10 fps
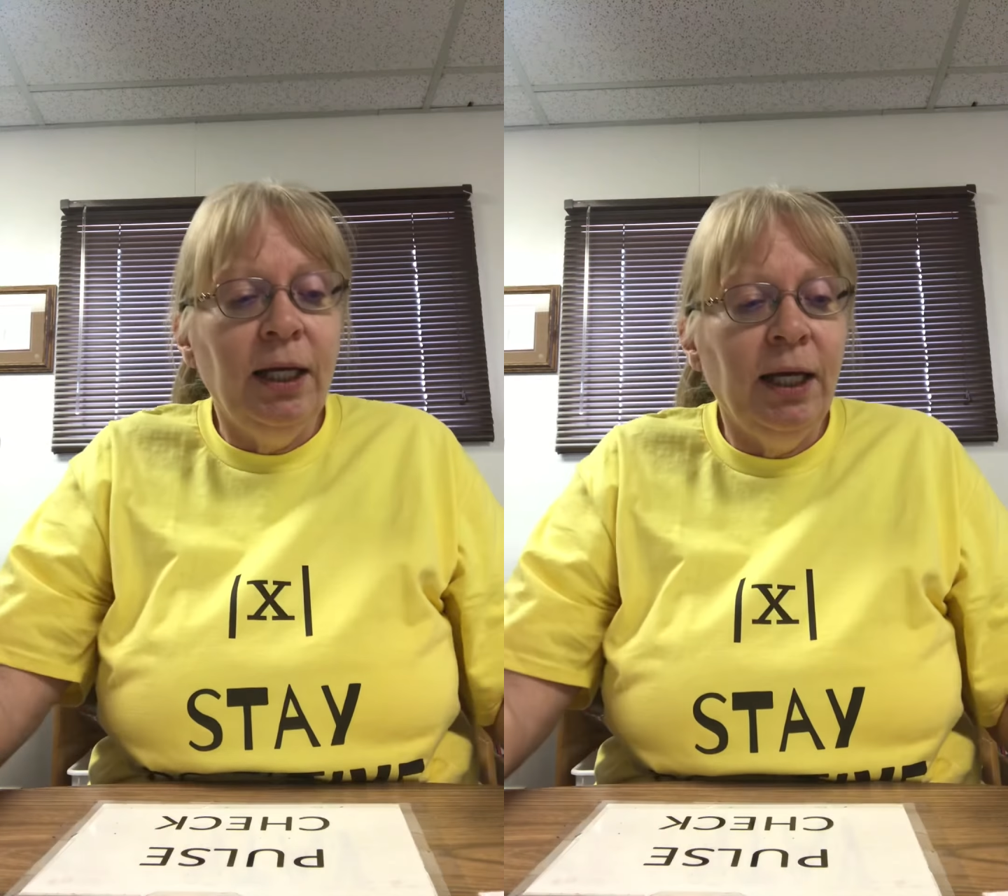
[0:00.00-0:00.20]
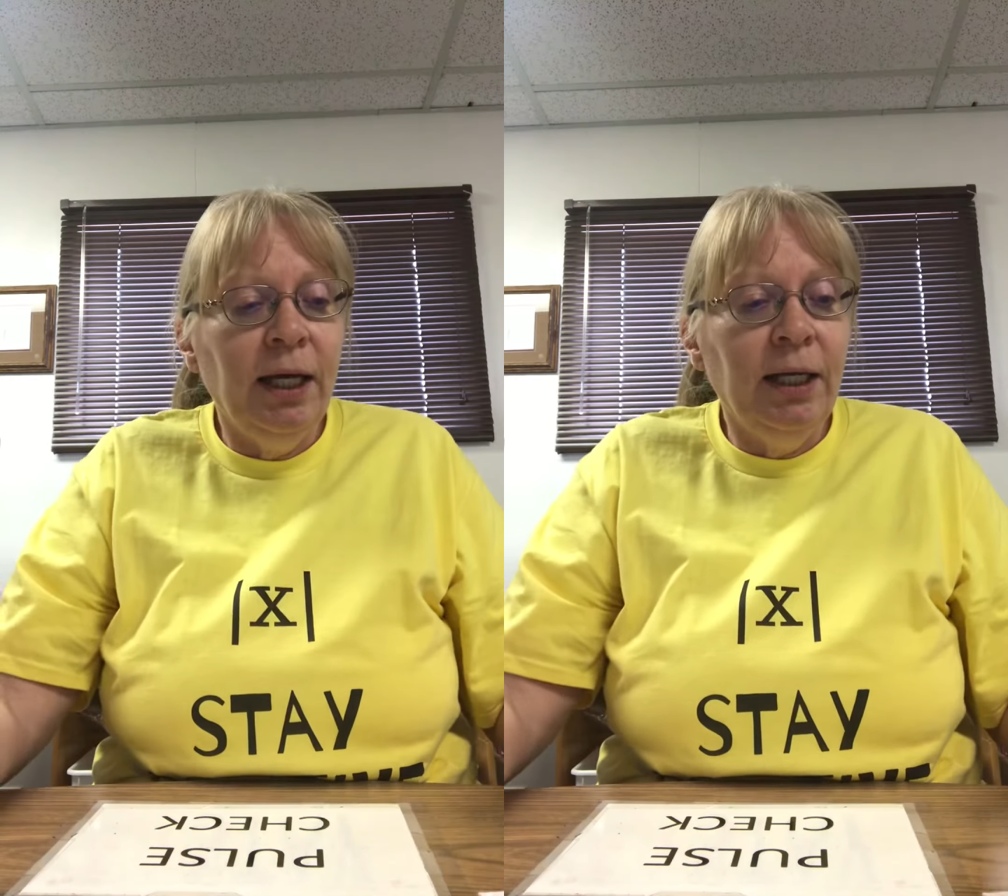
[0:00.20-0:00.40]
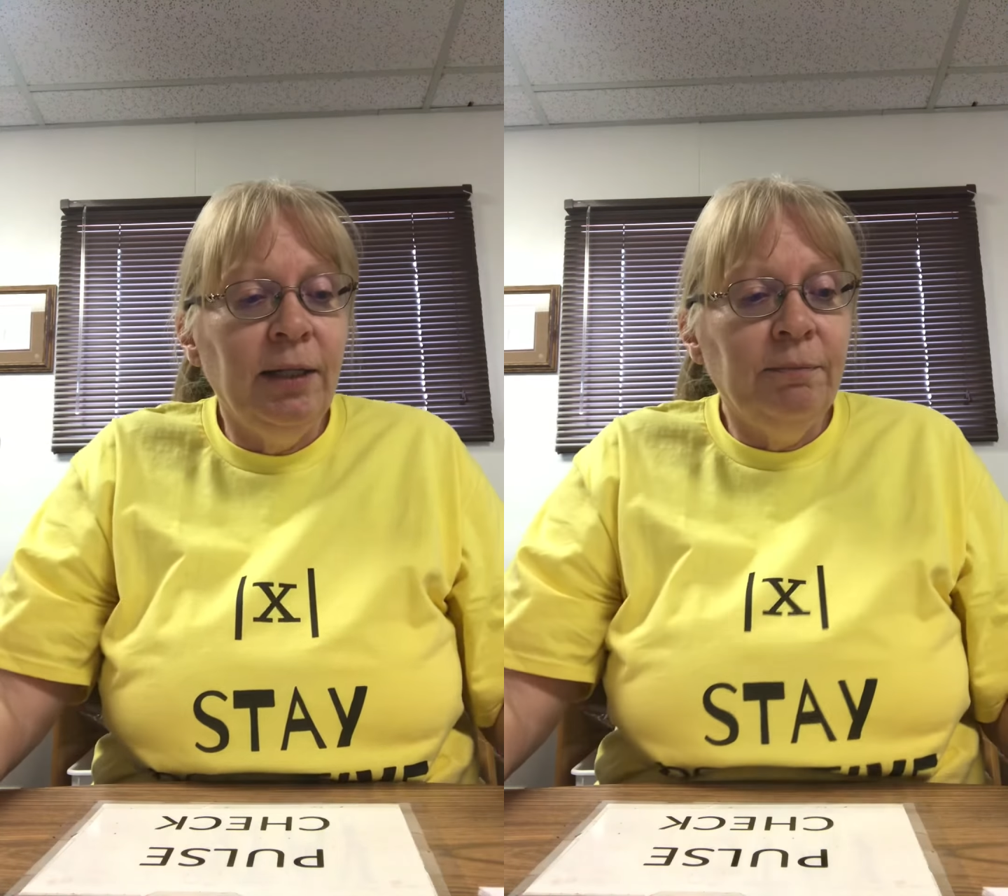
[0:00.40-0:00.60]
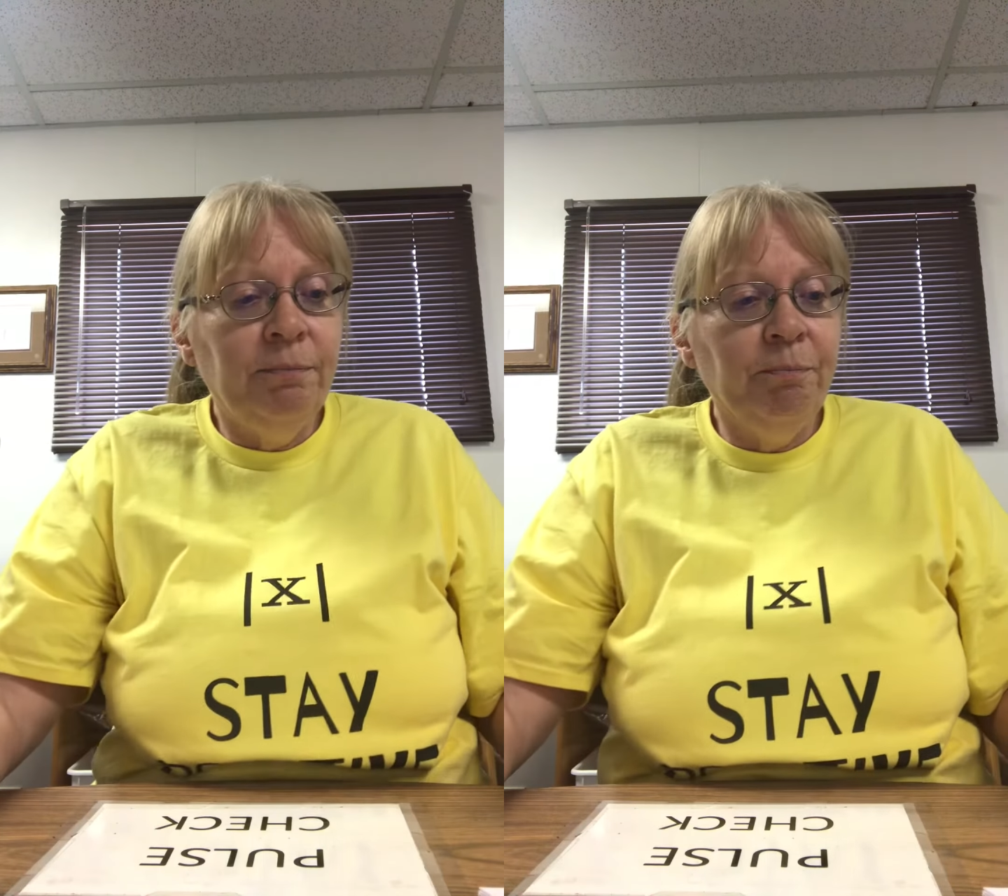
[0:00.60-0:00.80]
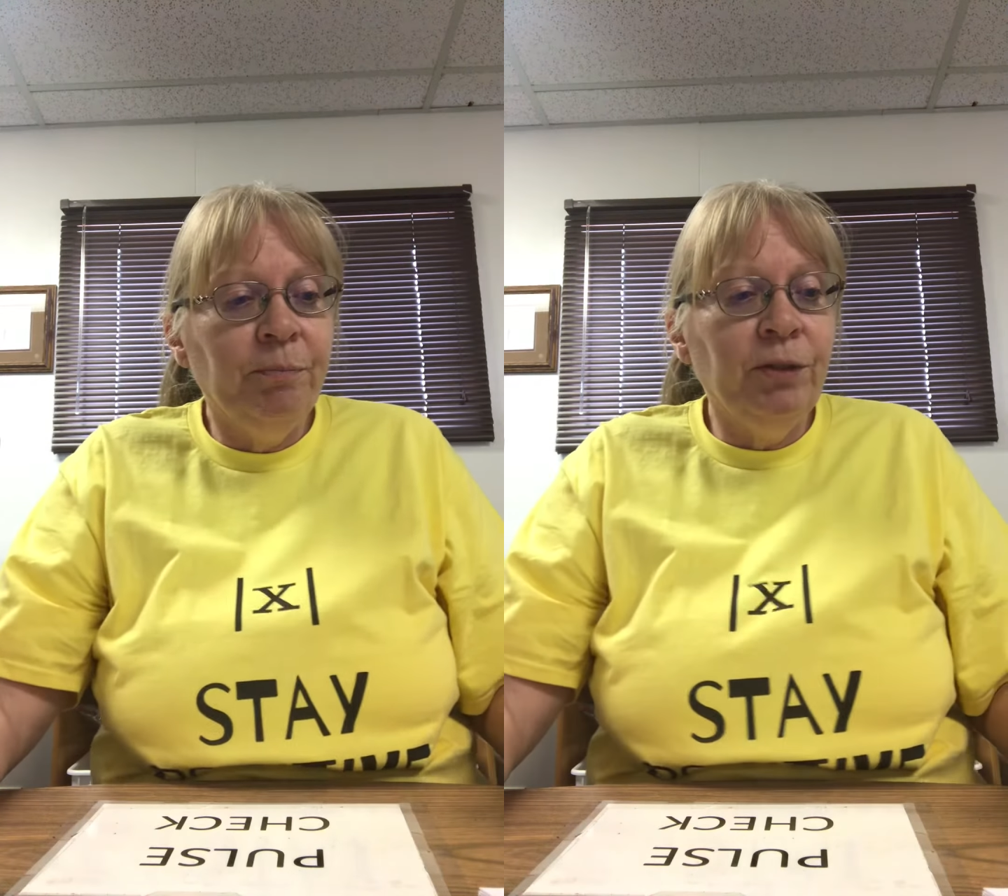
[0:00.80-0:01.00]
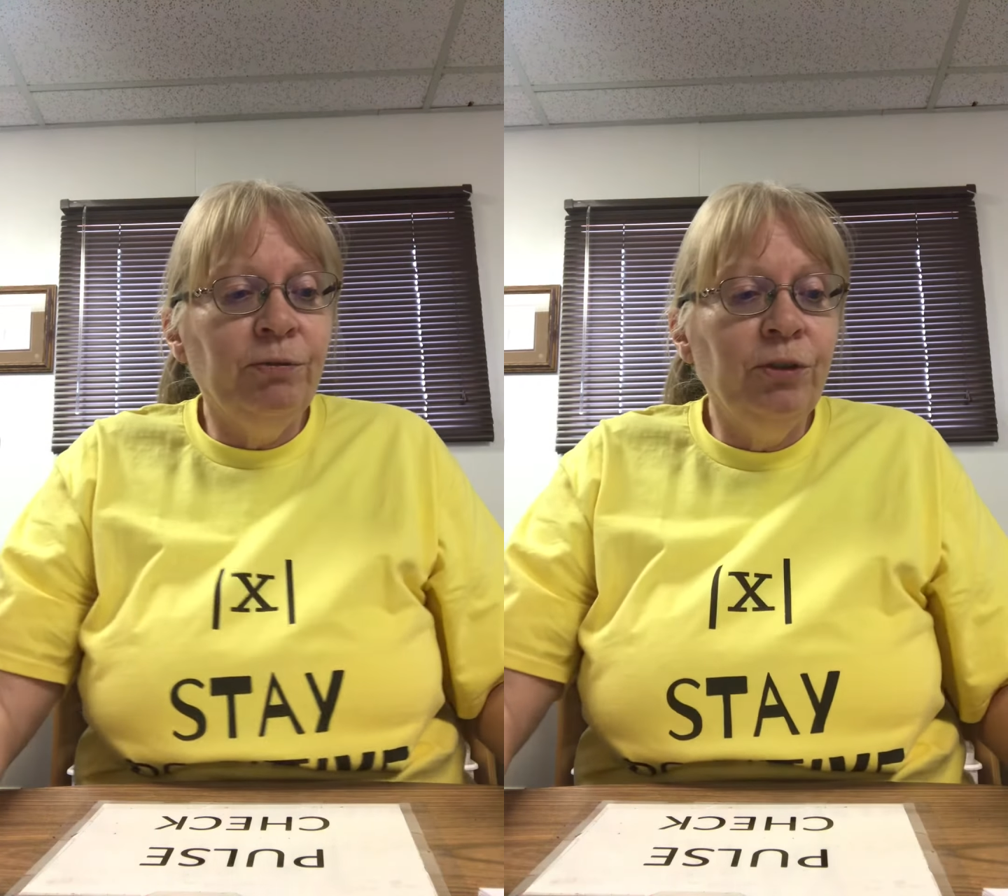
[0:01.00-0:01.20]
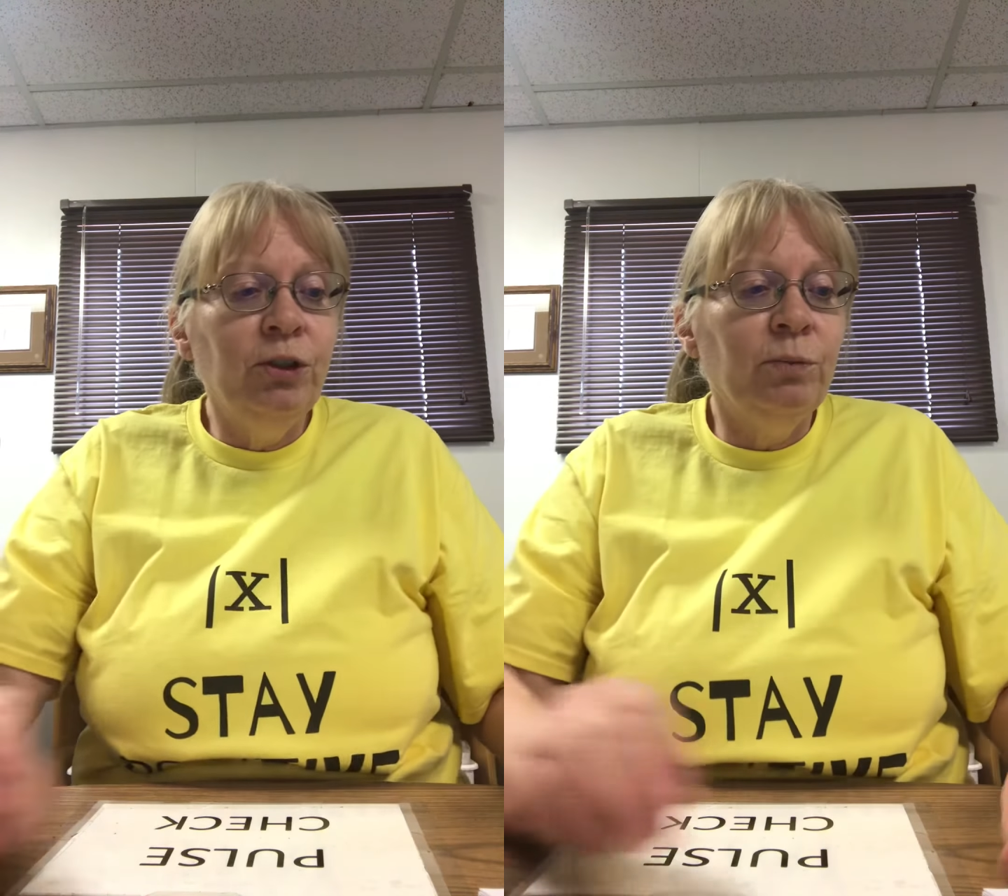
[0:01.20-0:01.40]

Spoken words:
The first